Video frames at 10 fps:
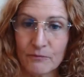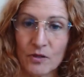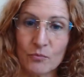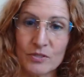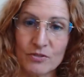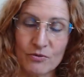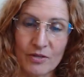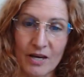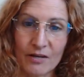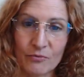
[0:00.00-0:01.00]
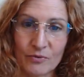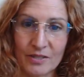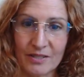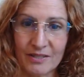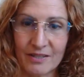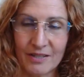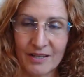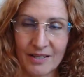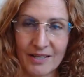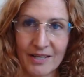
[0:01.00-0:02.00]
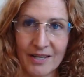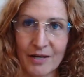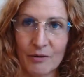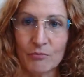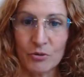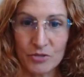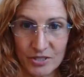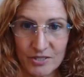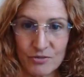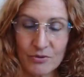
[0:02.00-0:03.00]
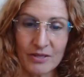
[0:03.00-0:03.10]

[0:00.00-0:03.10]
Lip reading: We do that with emotions, right?